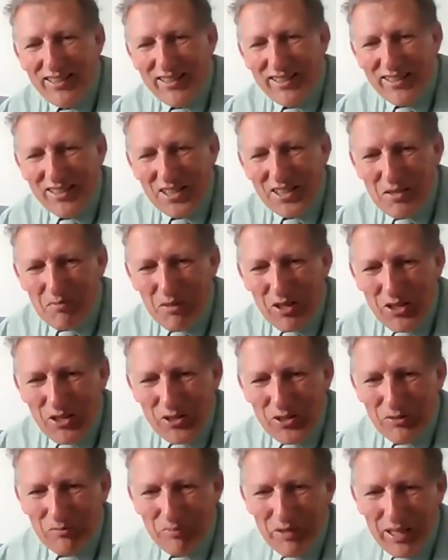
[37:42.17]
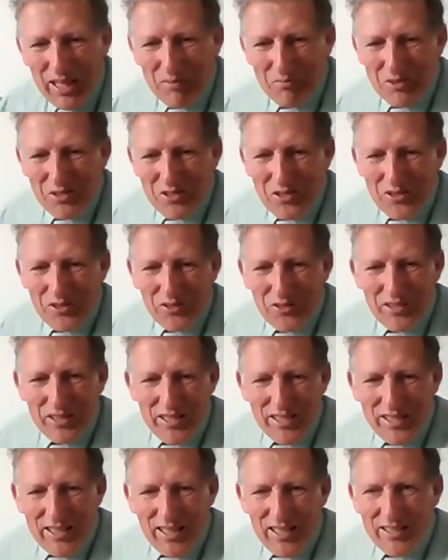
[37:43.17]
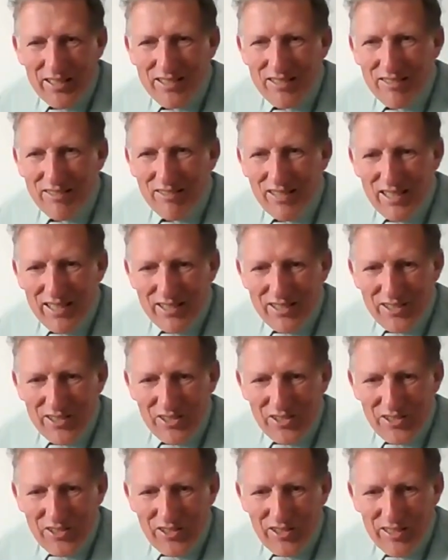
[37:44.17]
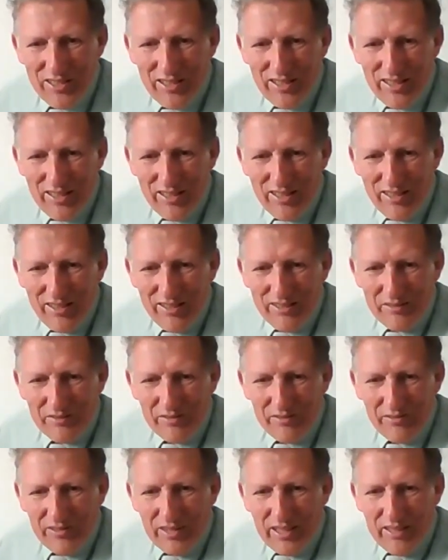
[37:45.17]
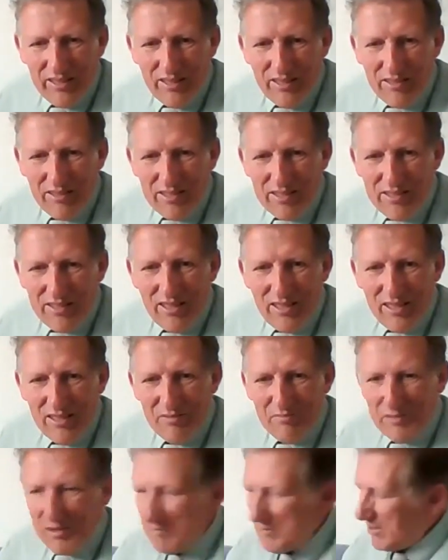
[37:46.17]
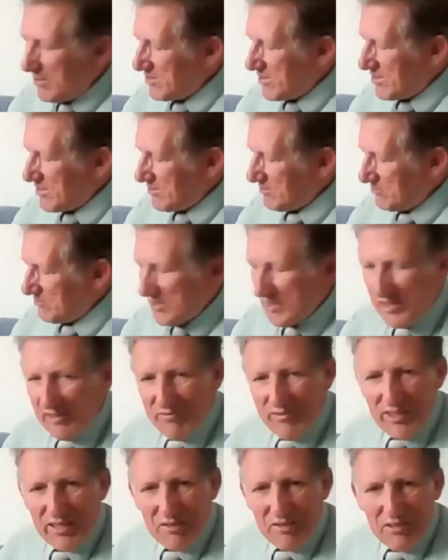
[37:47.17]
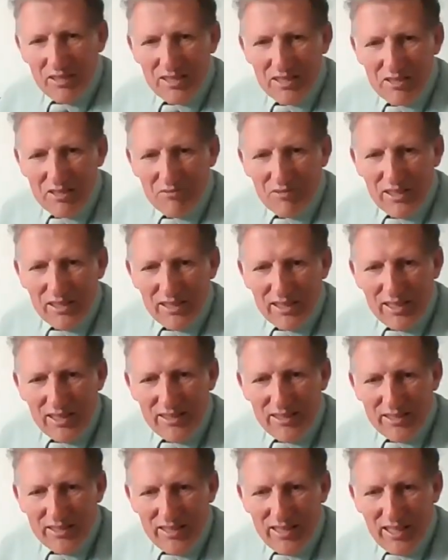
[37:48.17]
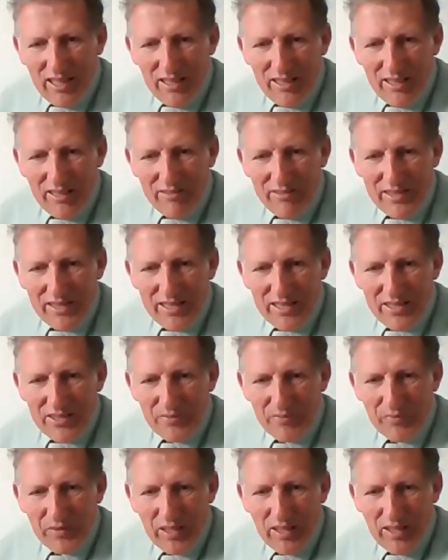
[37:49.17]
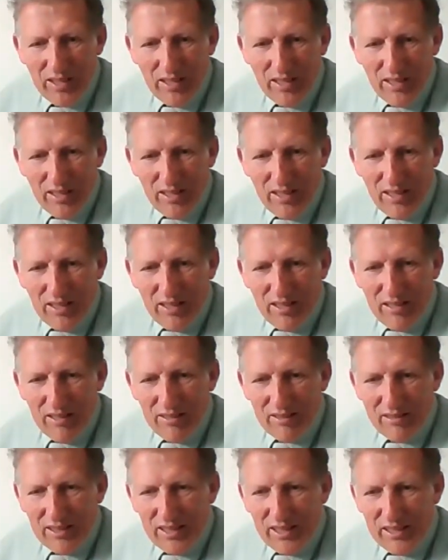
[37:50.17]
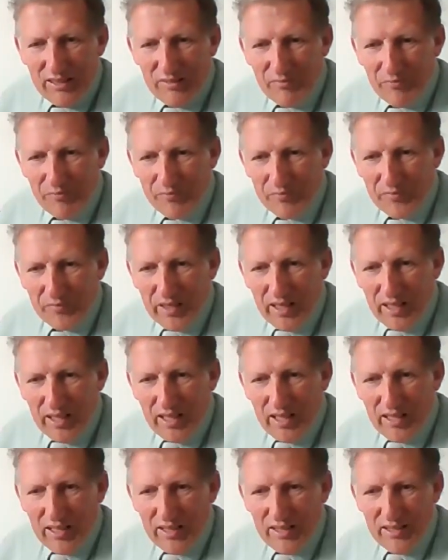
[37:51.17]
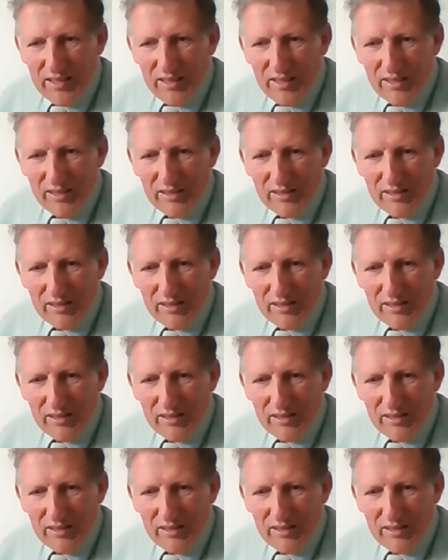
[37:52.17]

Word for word: at our special Bible story today so let's just find our song. My mouse isn't working very well as well again today. Ah, here it is. Okay, and uh,